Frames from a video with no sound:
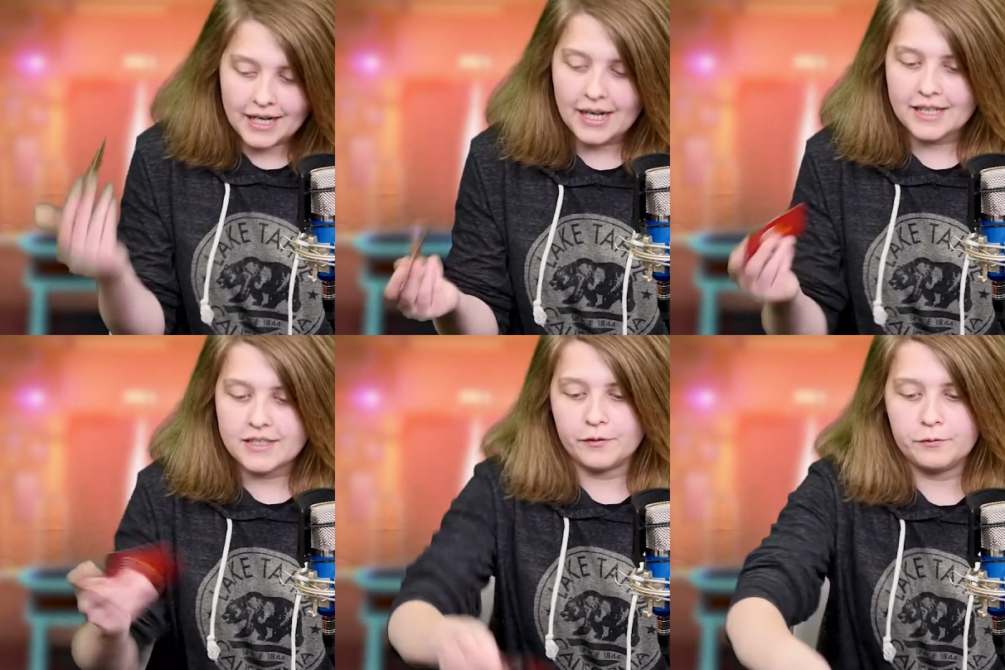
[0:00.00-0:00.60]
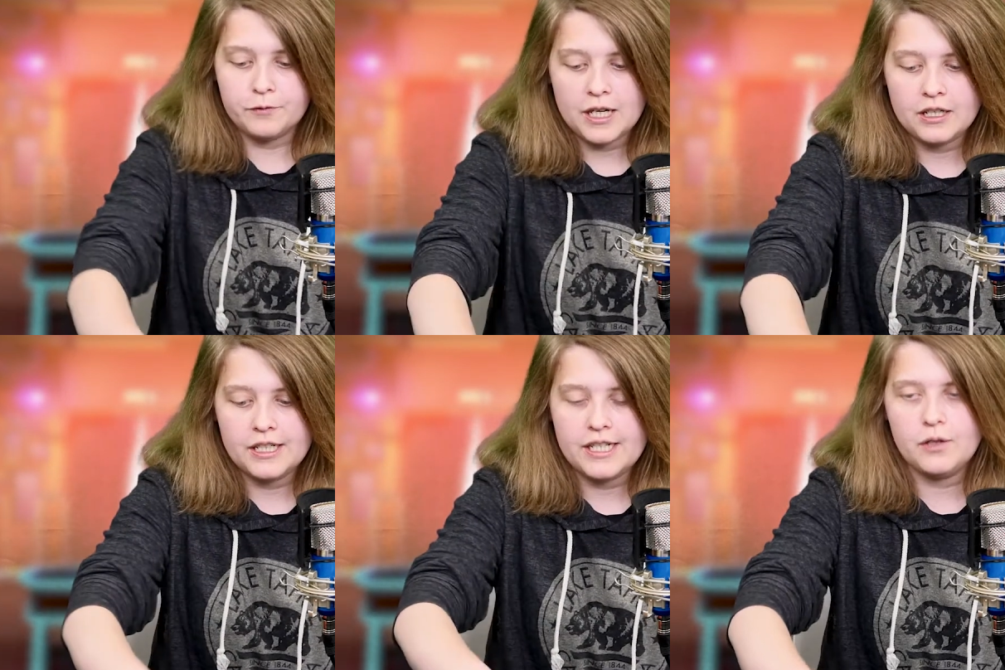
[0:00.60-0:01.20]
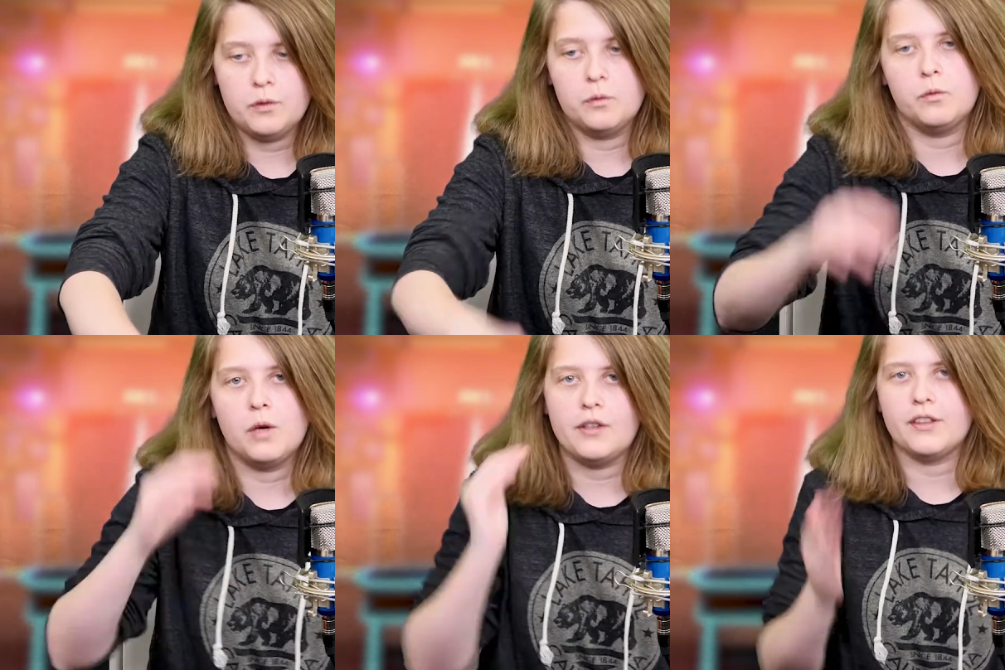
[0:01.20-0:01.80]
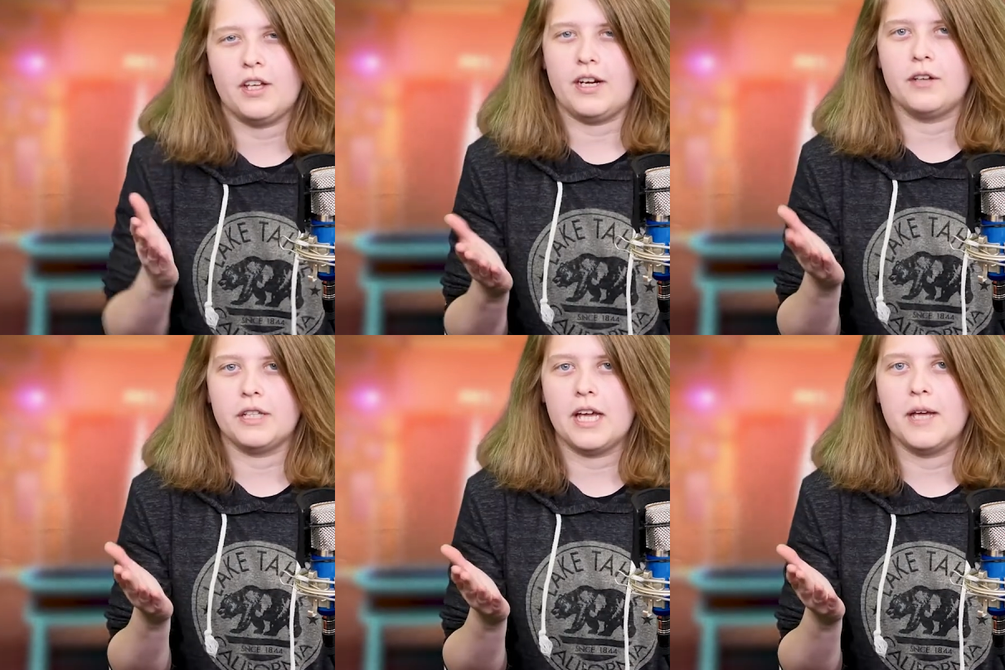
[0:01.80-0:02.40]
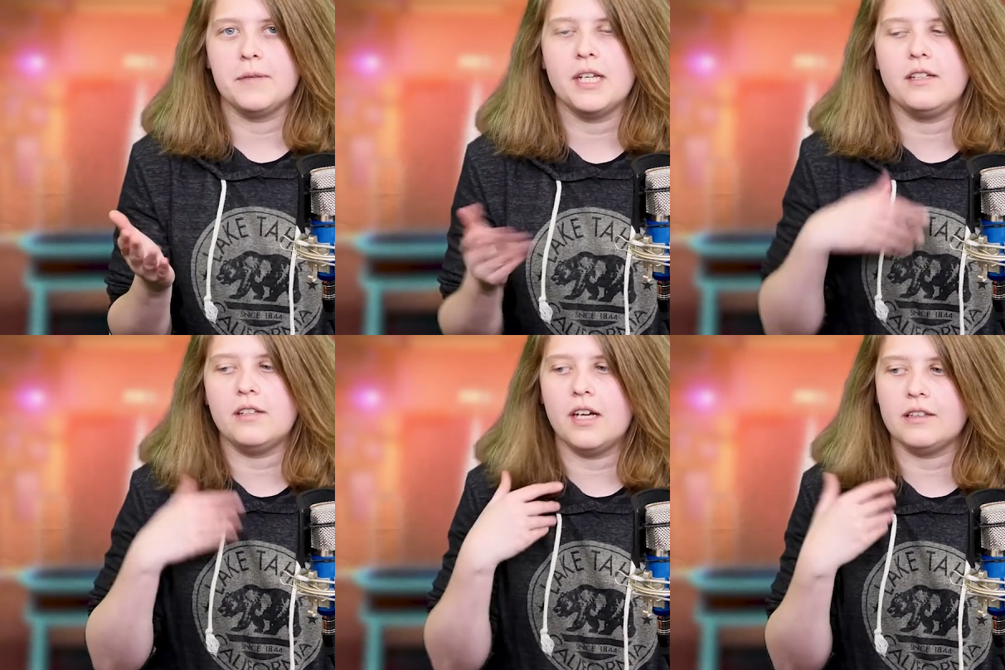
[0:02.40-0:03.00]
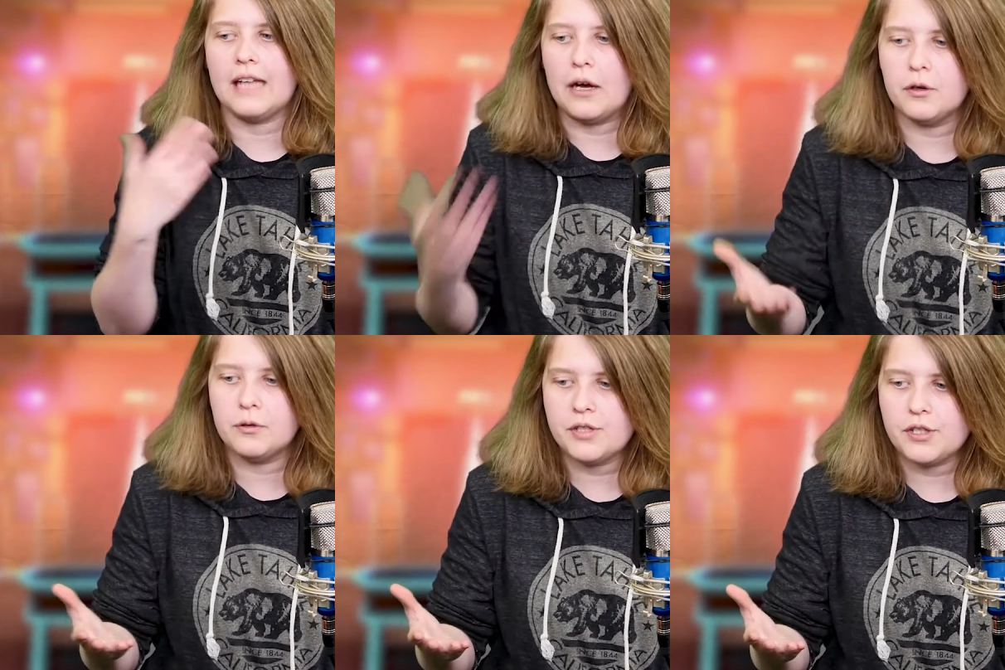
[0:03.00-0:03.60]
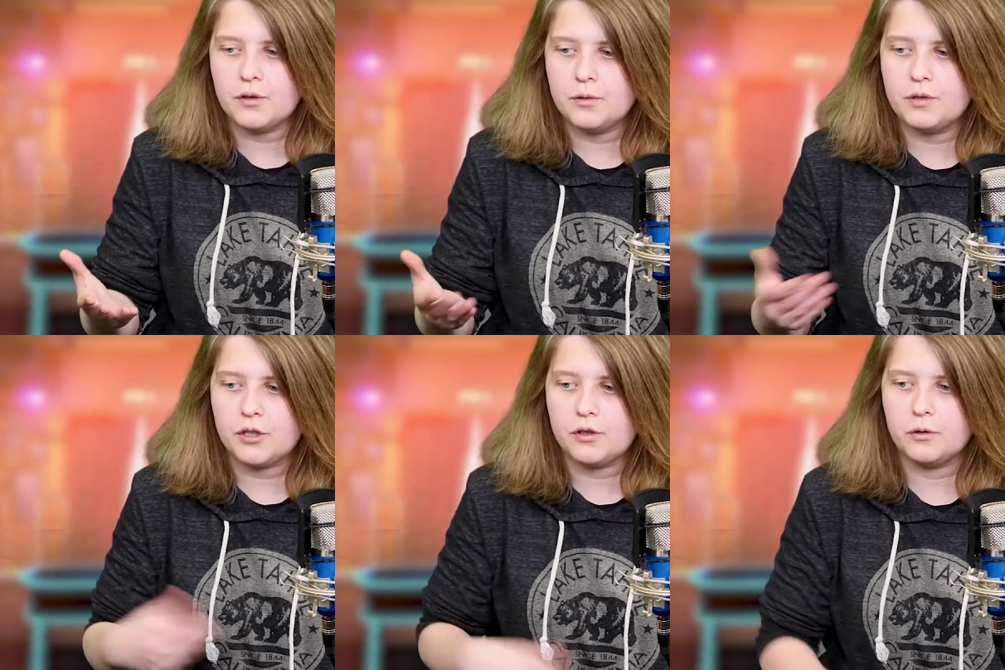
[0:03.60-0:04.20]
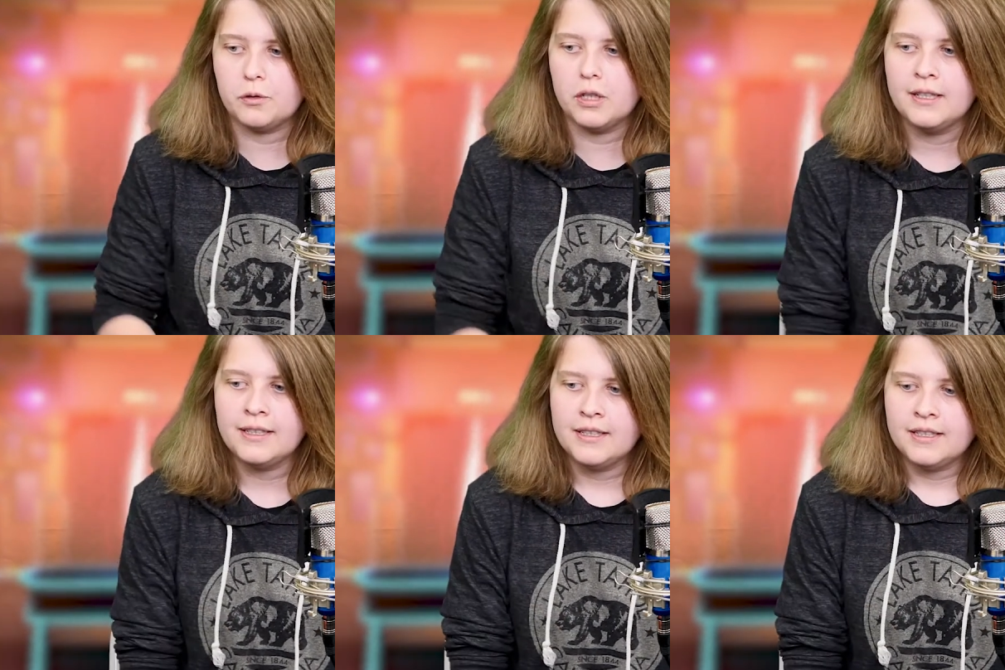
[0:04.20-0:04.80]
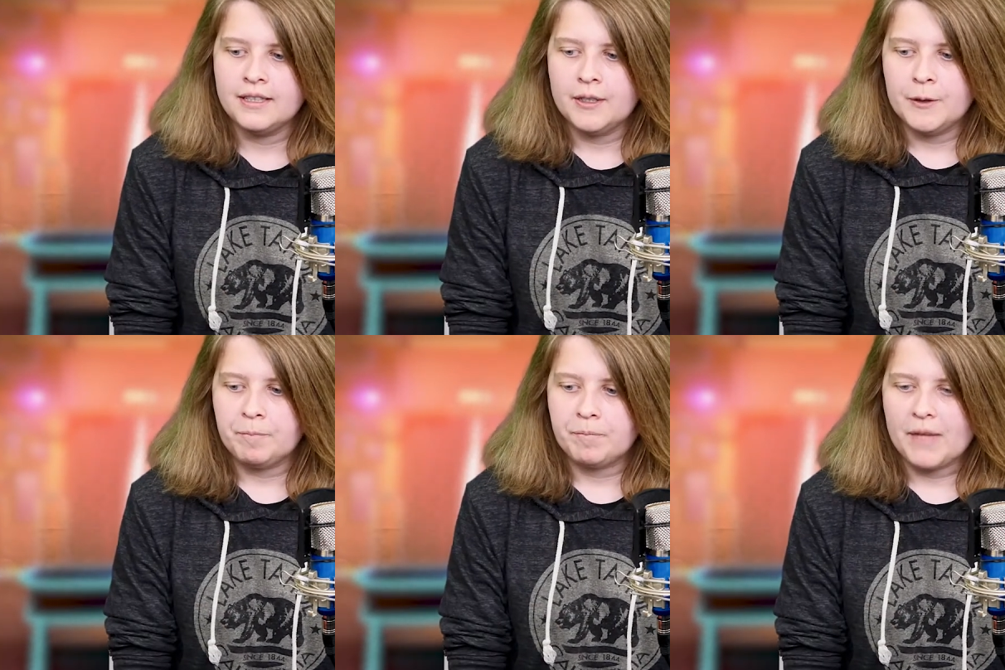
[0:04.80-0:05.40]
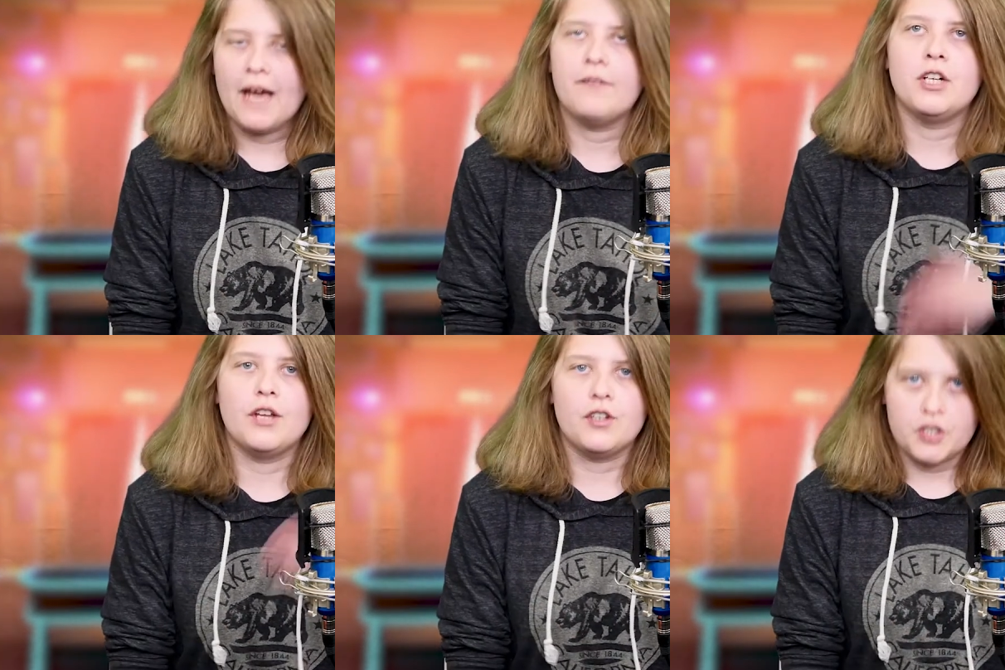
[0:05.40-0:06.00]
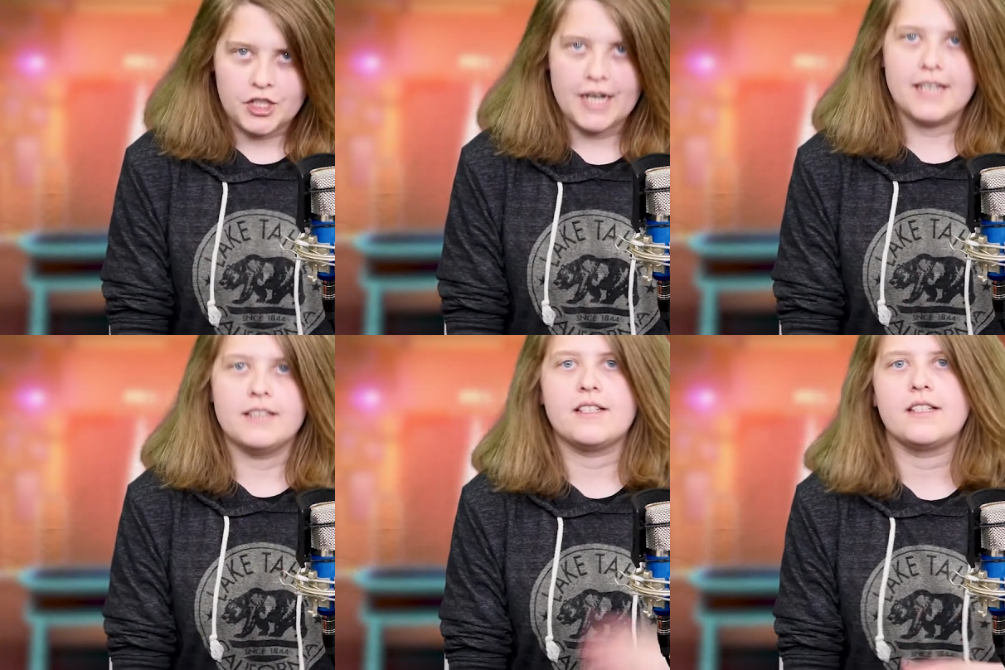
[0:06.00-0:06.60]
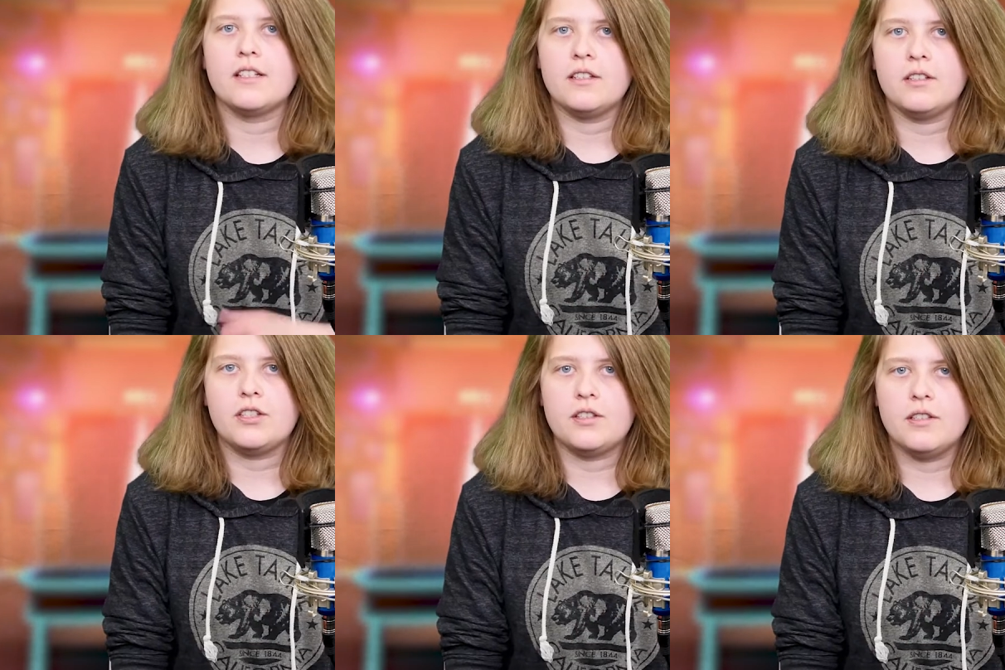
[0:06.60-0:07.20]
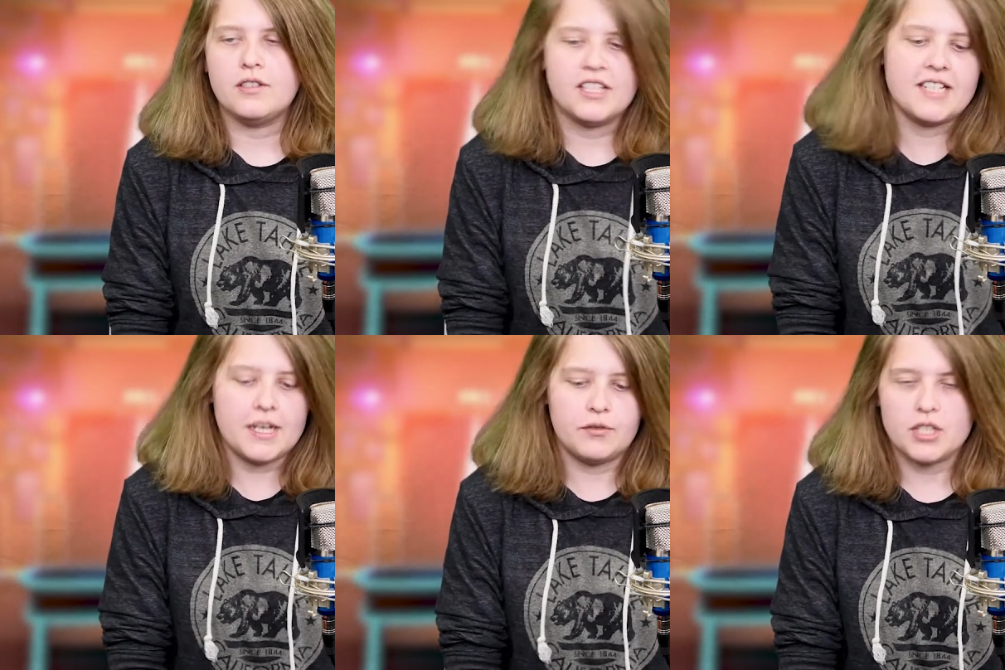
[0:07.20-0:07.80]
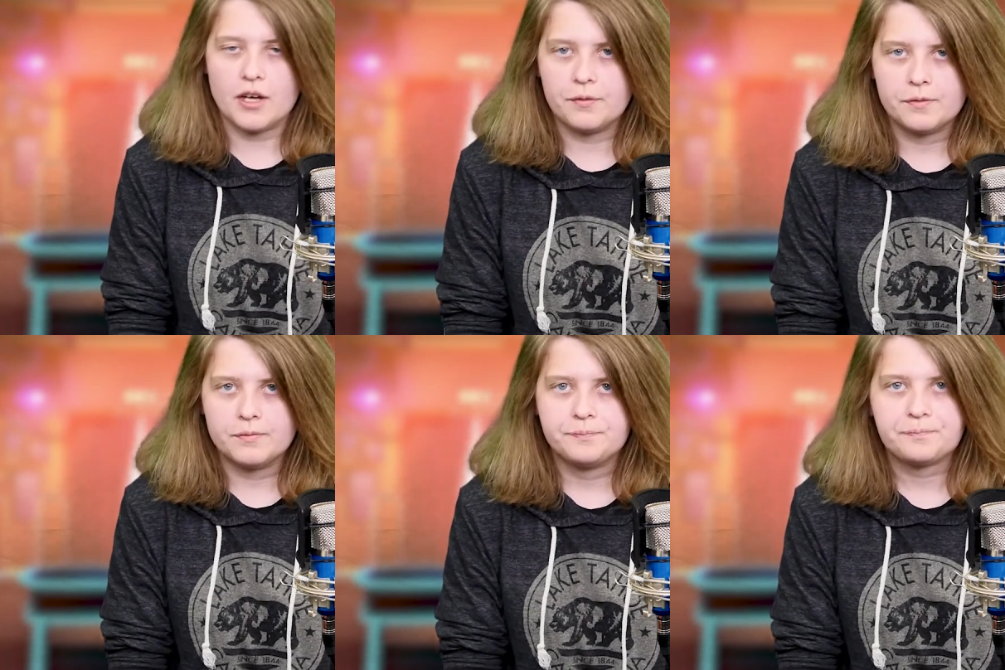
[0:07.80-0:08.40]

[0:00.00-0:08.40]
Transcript: It's a very well thought out game. It allows you to have another chance to save yourself.